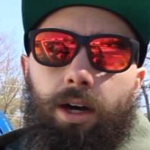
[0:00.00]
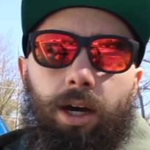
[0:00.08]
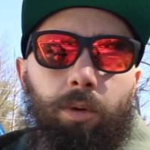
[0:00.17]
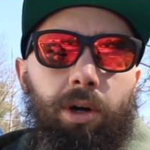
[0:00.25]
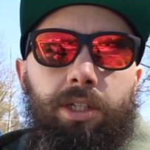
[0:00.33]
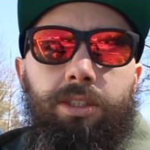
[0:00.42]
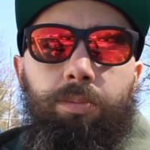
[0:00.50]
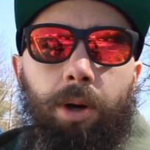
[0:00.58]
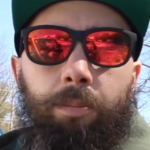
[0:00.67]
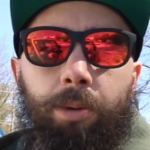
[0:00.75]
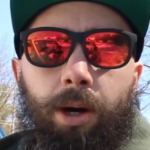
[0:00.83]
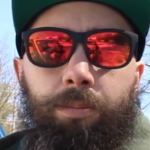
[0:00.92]
I wanted to
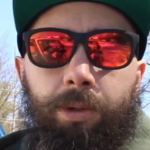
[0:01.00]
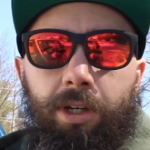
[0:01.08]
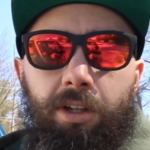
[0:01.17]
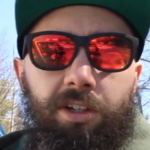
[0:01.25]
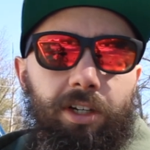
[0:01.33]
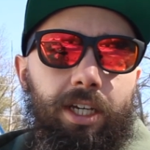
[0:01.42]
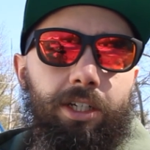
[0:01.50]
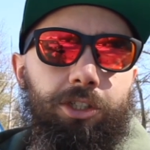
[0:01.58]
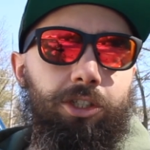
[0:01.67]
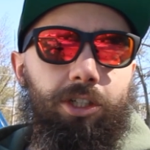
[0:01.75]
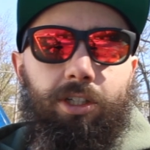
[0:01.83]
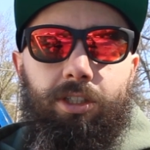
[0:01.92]
bump up another
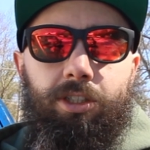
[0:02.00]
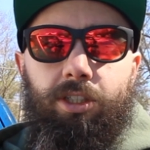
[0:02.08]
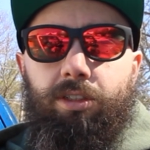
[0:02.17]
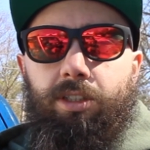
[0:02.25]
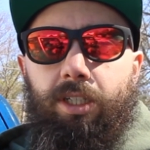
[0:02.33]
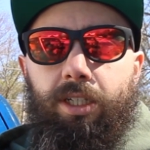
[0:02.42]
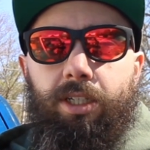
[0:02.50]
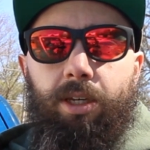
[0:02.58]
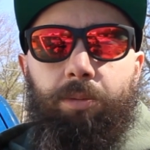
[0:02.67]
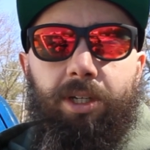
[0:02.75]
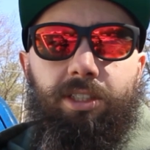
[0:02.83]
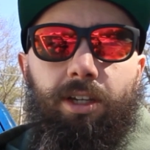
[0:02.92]
inch just to
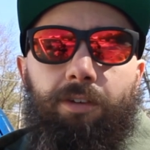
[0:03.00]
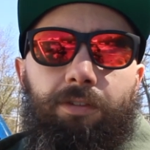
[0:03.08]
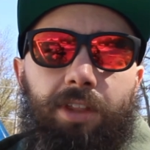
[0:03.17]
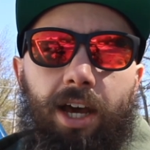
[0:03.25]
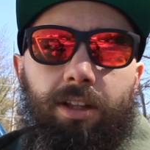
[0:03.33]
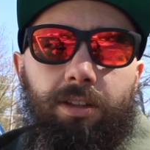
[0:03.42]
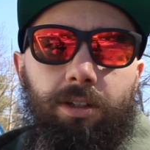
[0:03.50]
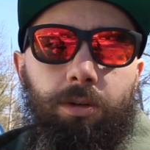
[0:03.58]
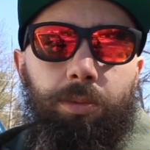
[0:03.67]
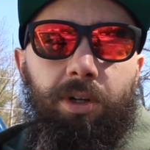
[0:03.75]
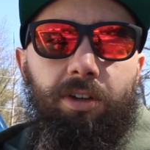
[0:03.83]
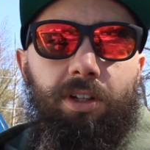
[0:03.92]
give myself that little
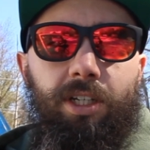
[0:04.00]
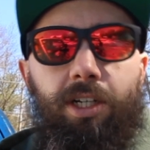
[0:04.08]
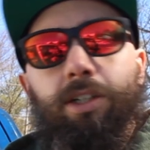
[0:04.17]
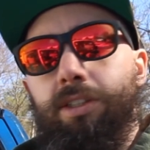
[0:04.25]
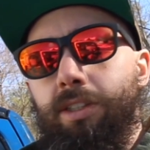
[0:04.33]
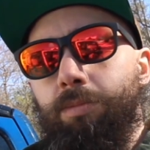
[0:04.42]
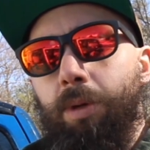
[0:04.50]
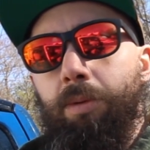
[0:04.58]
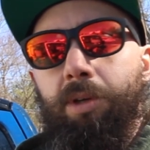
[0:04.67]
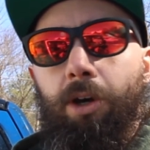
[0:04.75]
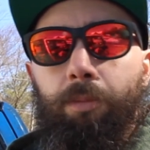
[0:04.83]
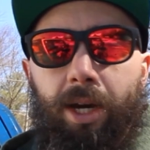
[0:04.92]
bit of clearance,
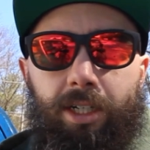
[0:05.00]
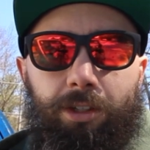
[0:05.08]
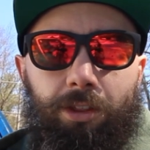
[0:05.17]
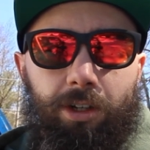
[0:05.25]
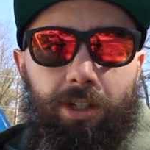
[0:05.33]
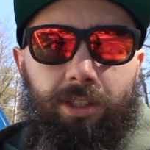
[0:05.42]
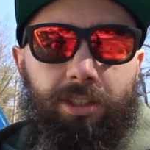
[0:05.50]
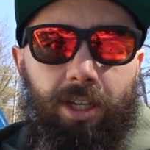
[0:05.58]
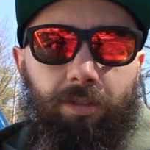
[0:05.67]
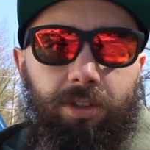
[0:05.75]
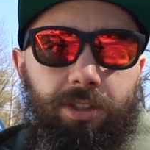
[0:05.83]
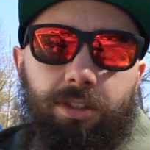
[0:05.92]
maybe go back to
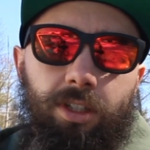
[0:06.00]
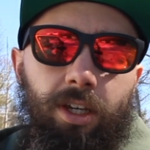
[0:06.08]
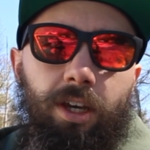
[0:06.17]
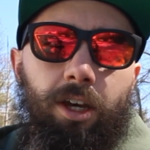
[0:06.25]
37s.